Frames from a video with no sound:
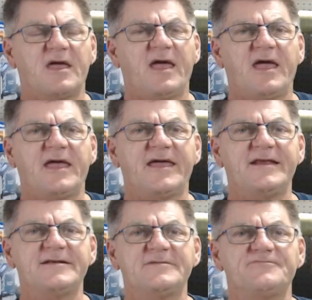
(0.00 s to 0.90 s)

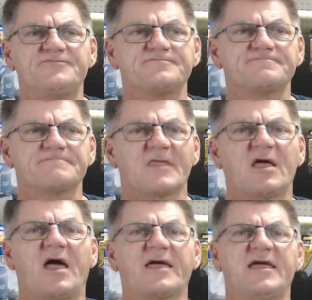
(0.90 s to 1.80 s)
And
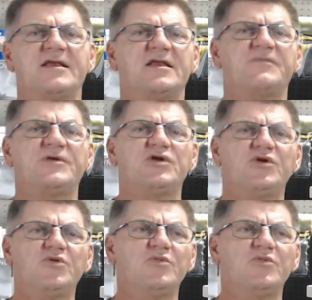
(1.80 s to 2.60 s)
again, if you're new,